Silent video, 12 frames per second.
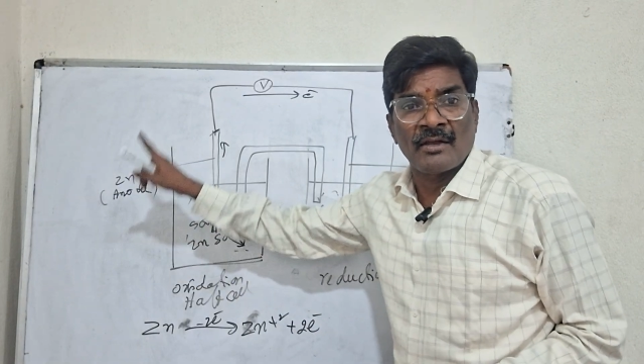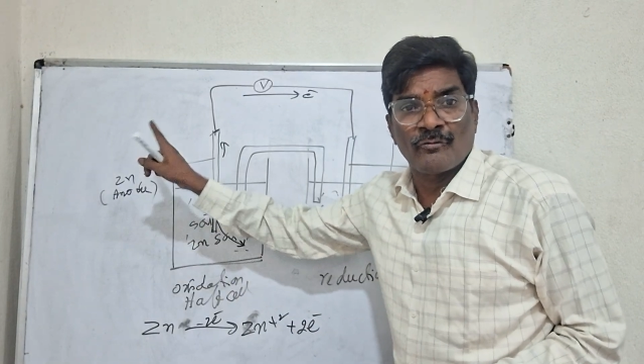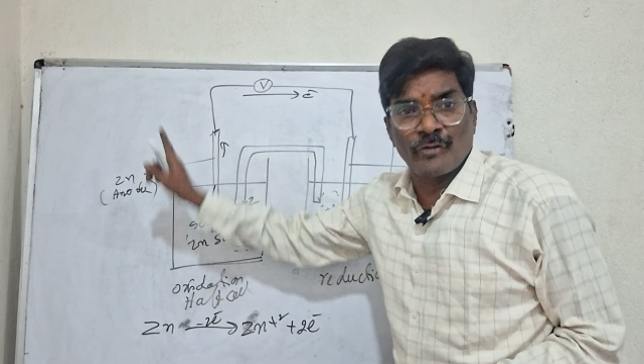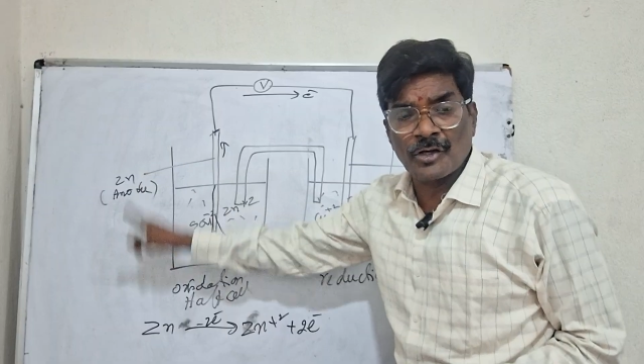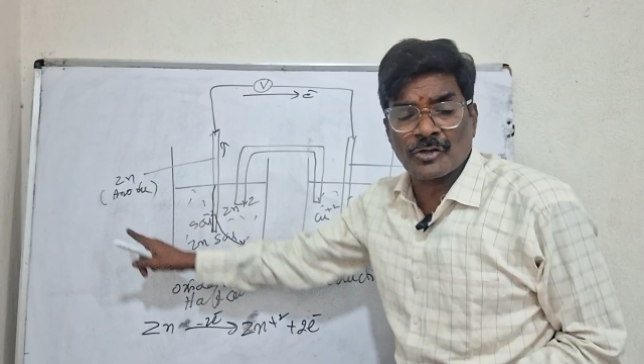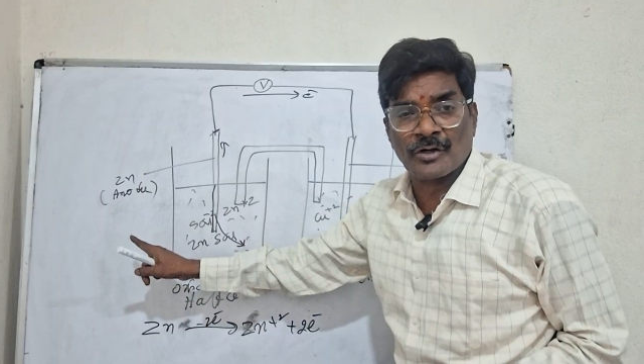
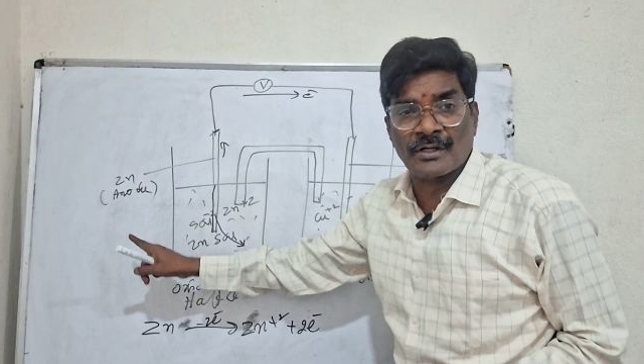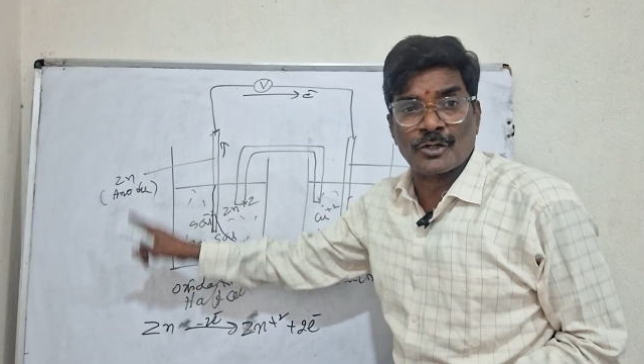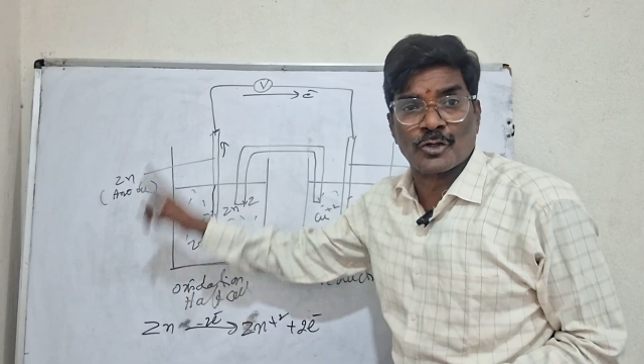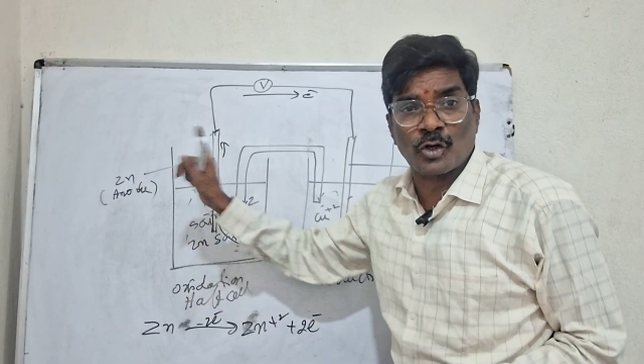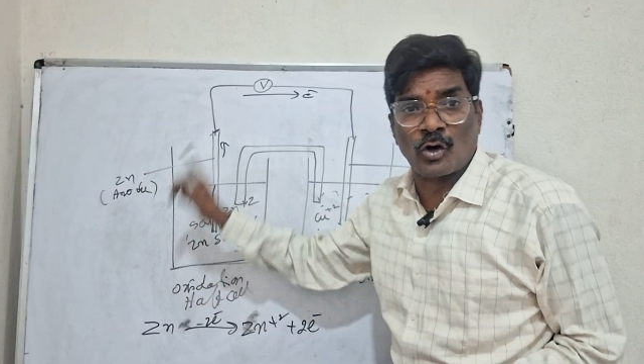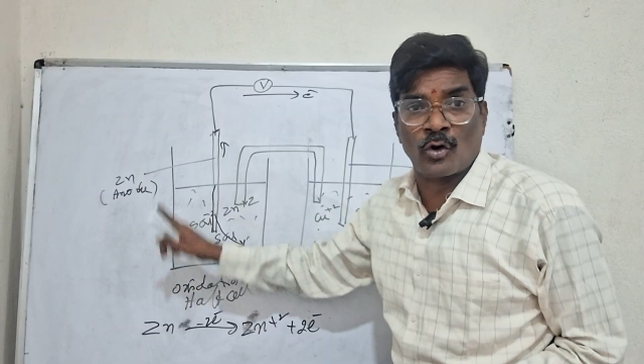we should
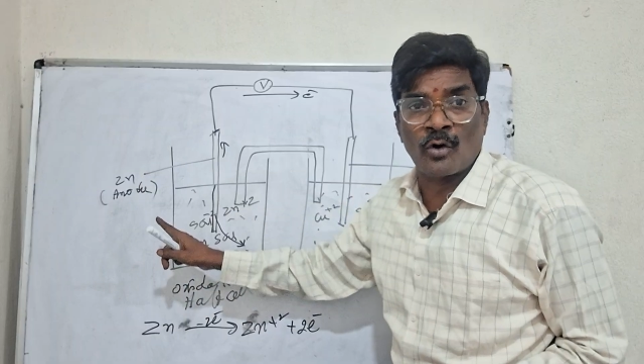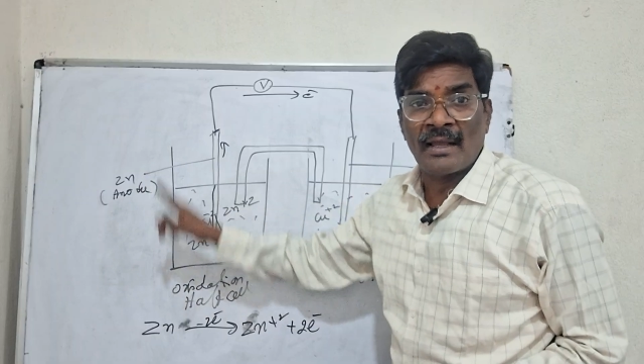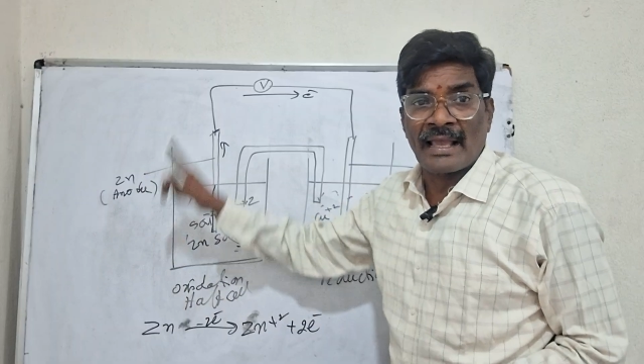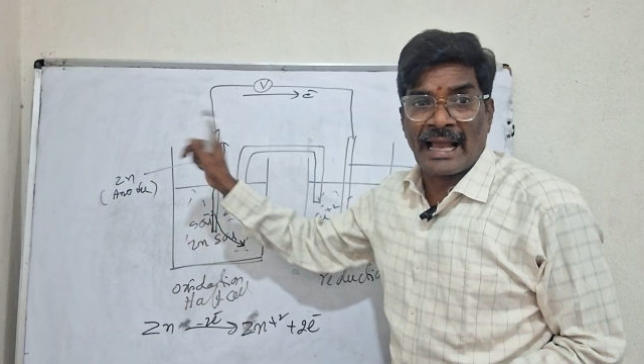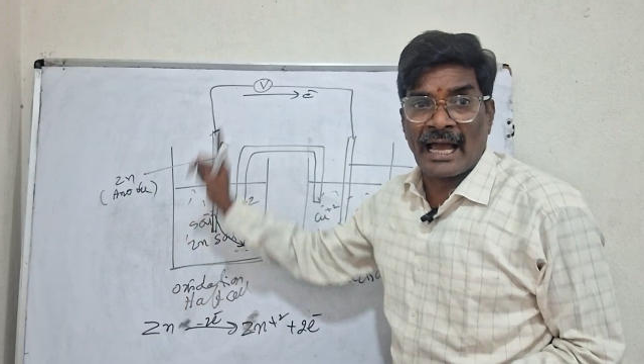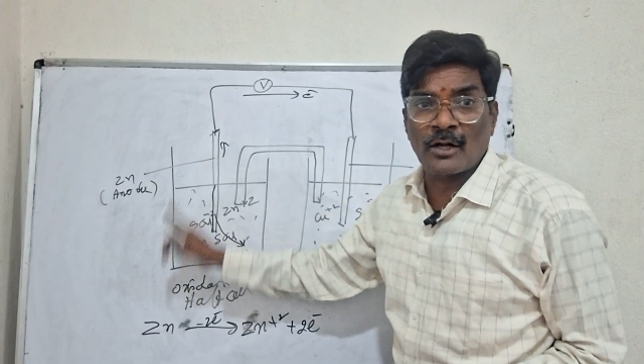
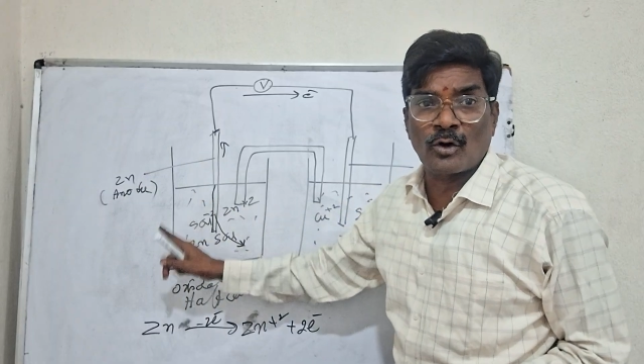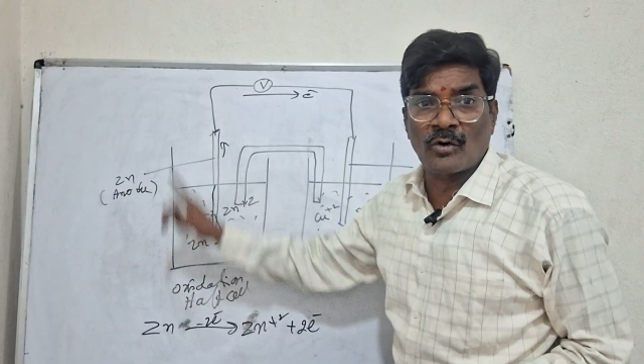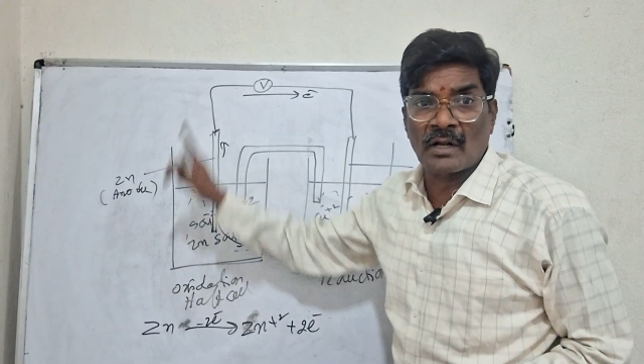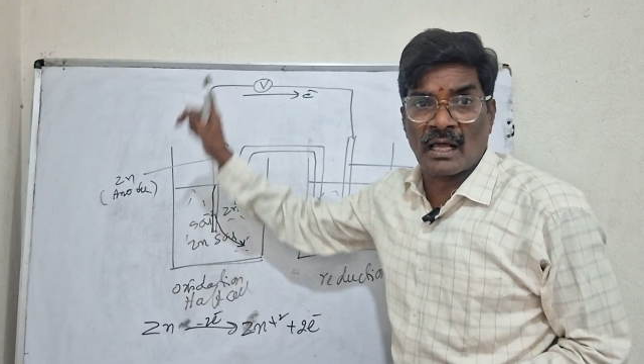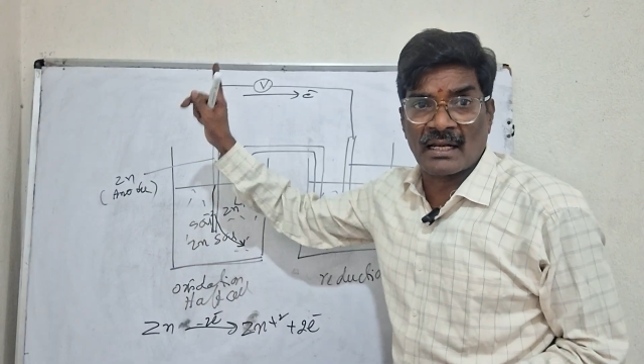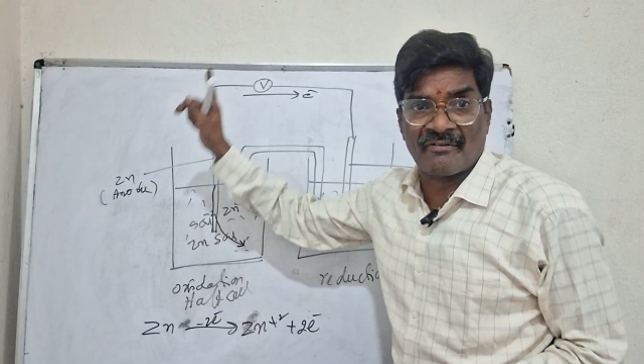show
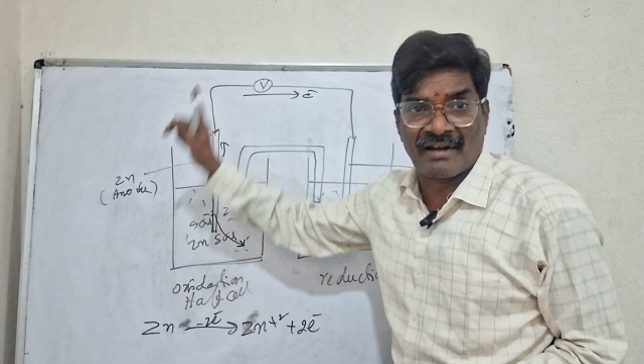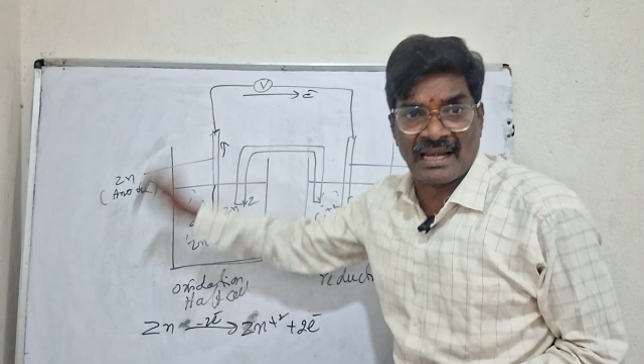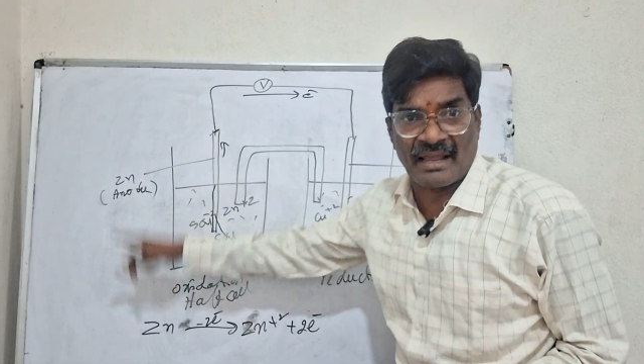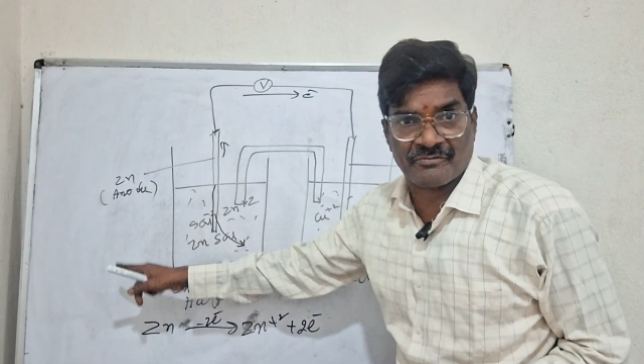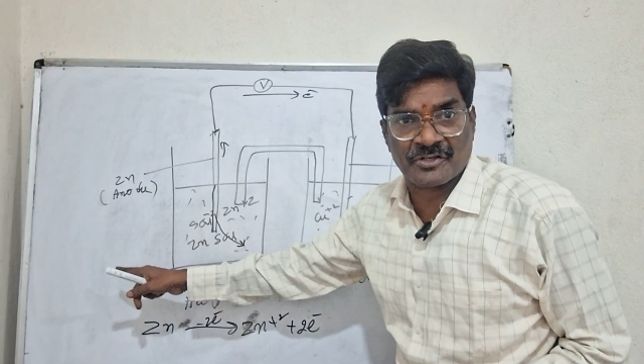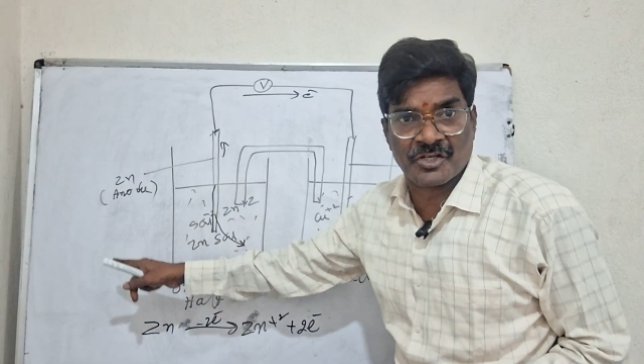anode on our
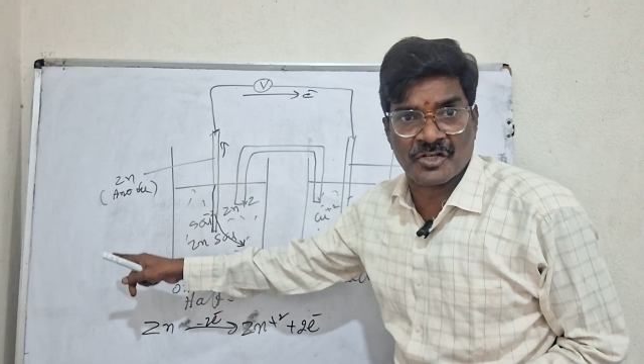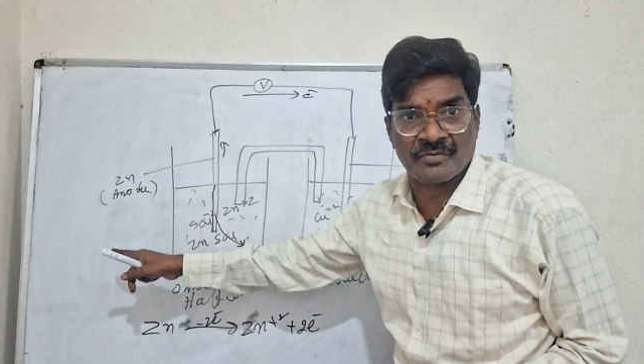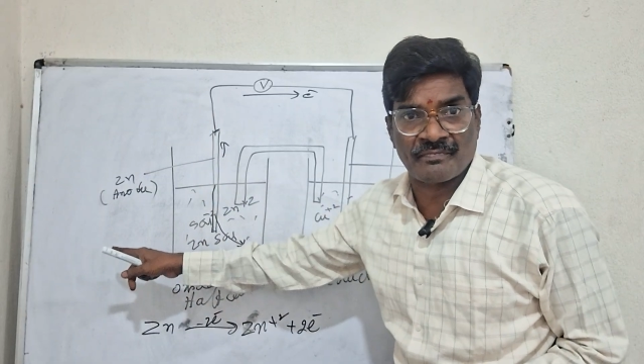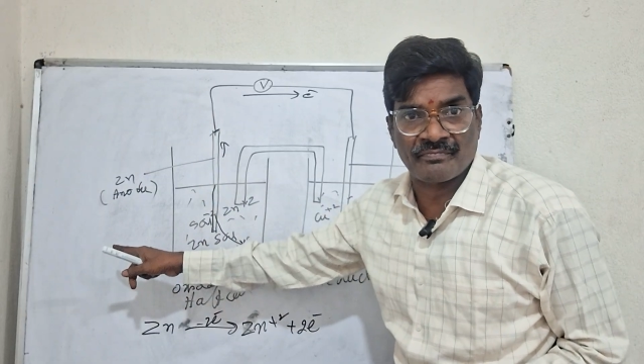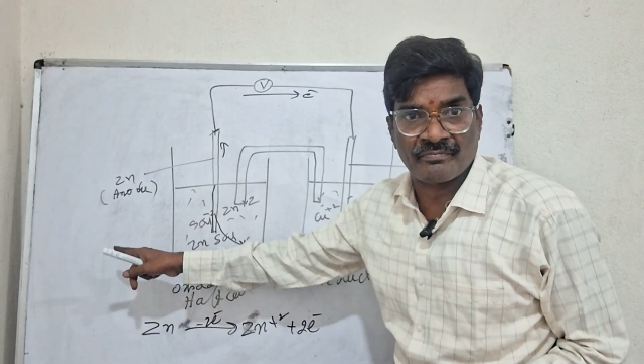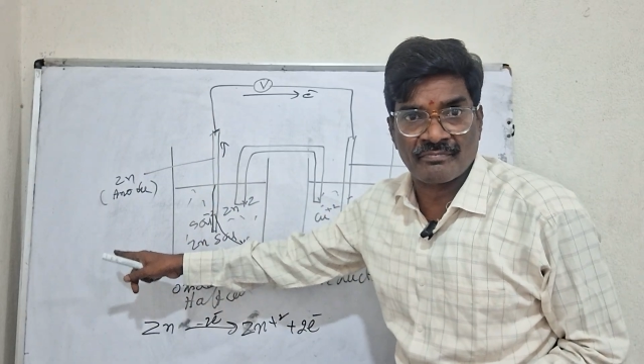left.